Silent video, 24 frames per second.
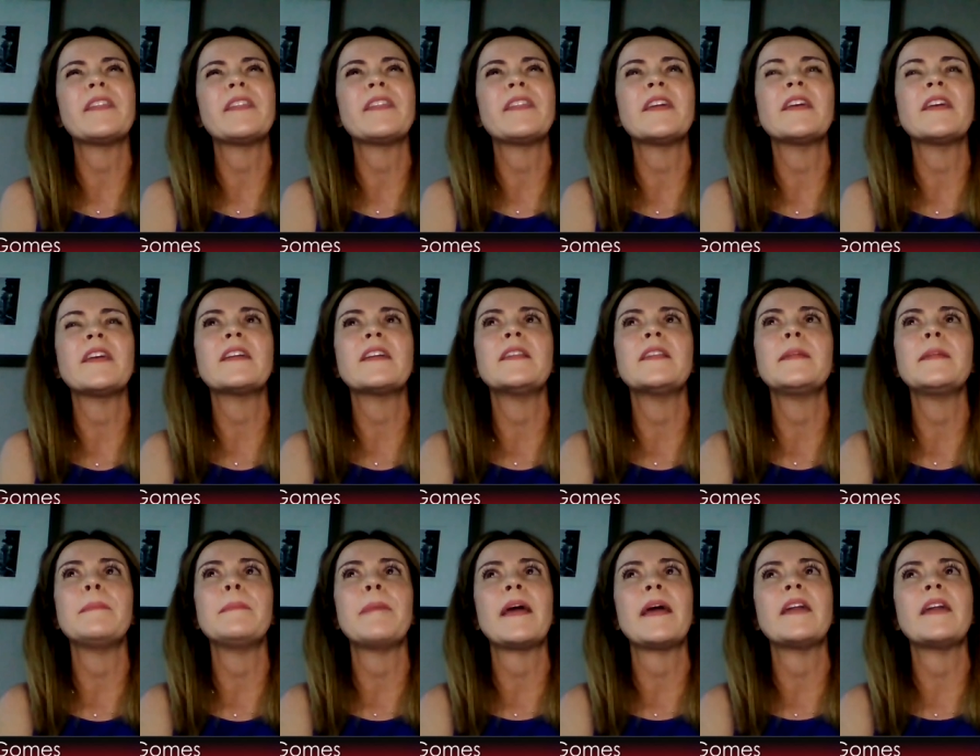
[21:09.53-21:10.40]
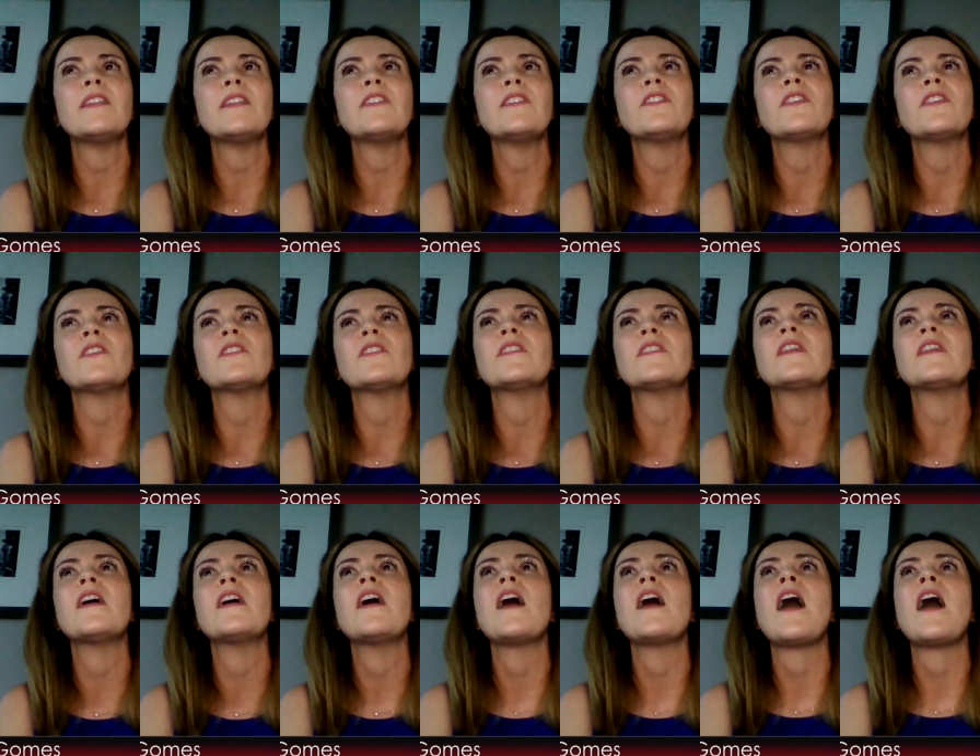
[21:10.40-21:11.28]
I think it depends on
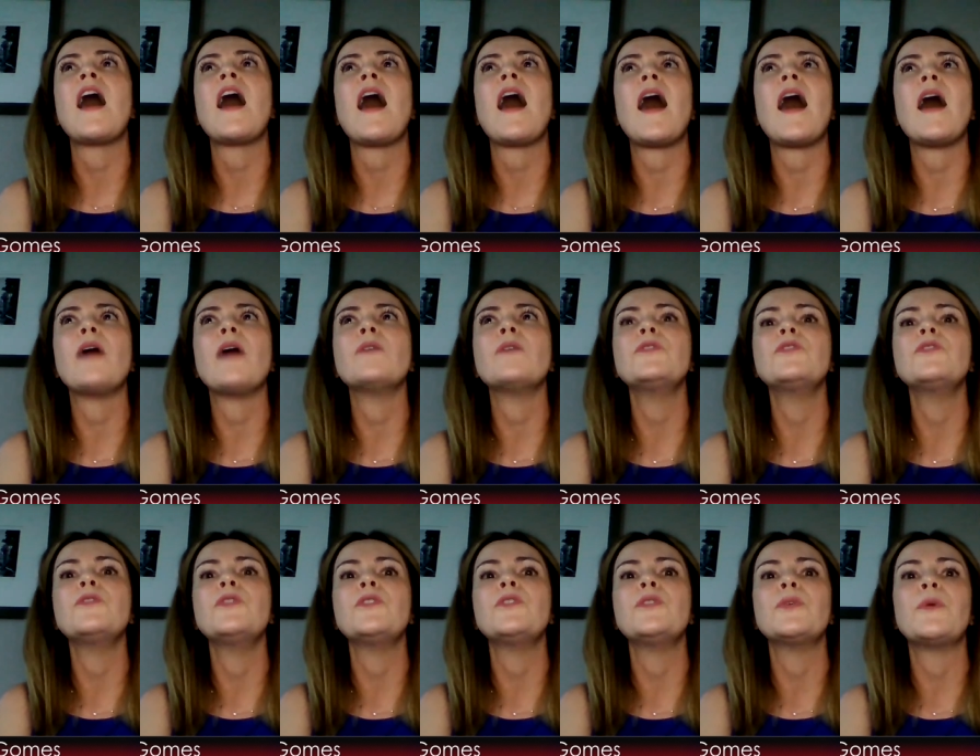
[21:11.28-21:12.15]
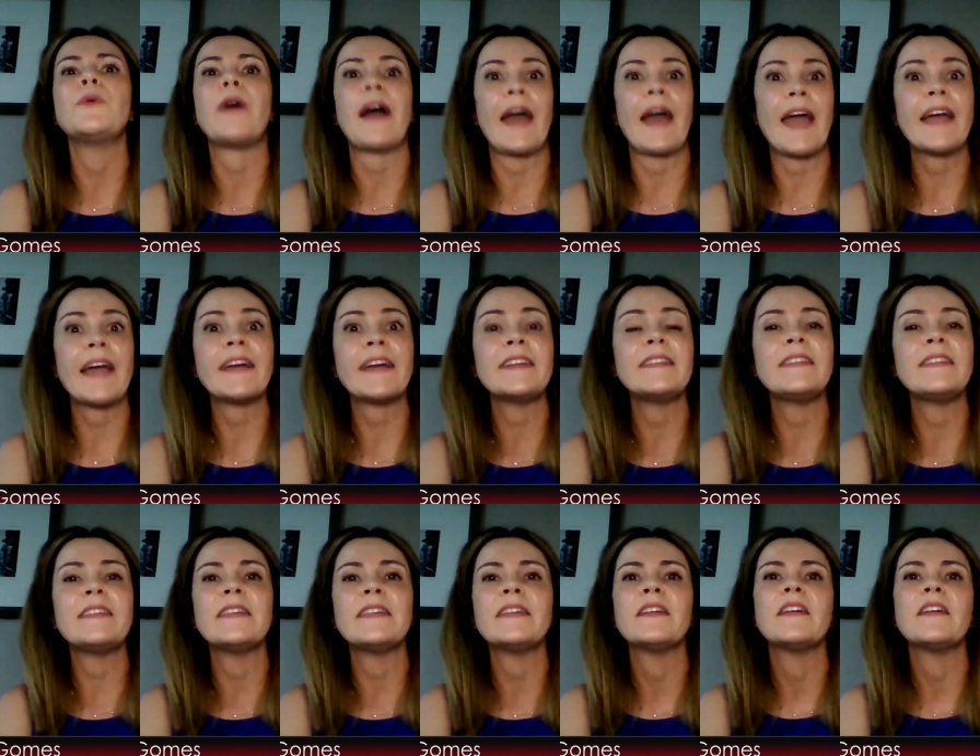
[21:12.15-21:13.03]
how do you
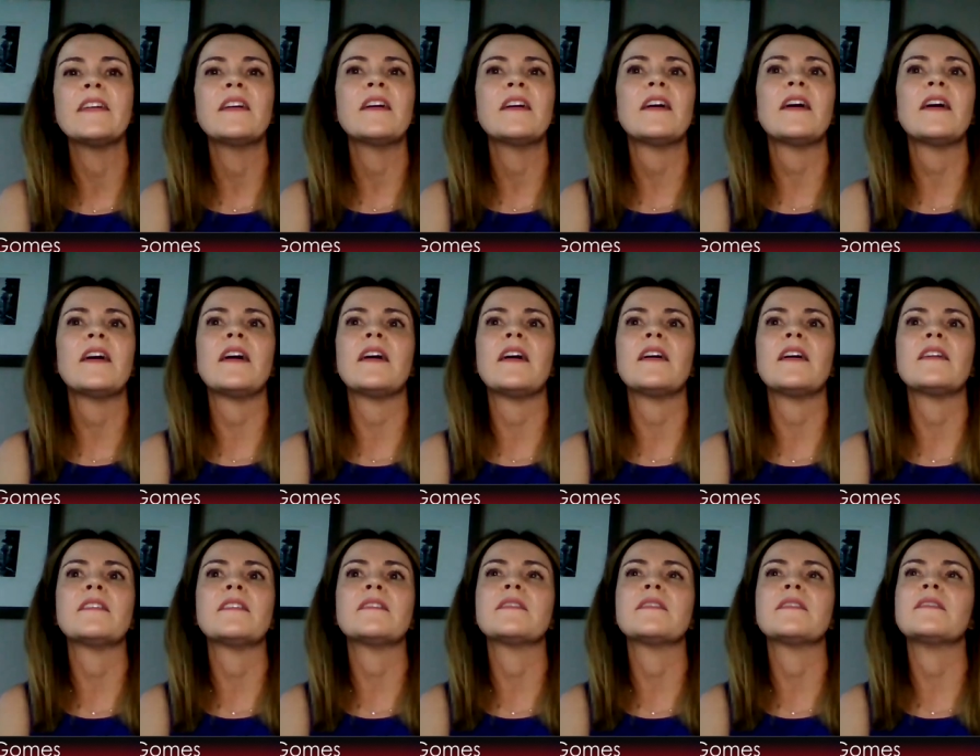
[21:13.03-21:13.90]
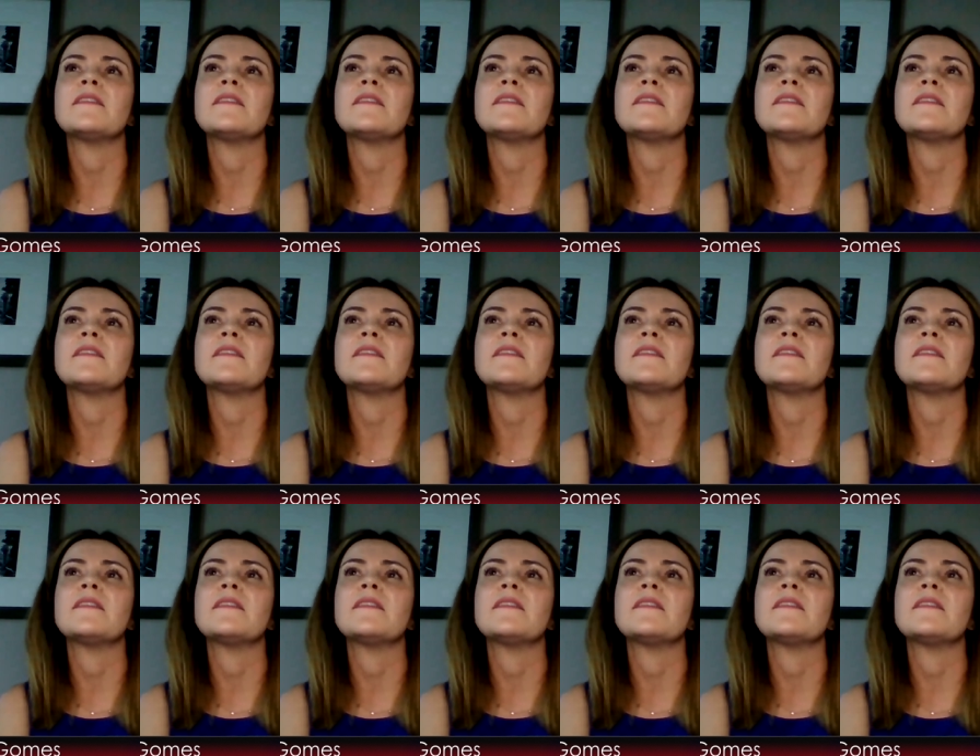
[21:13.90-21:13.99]
act and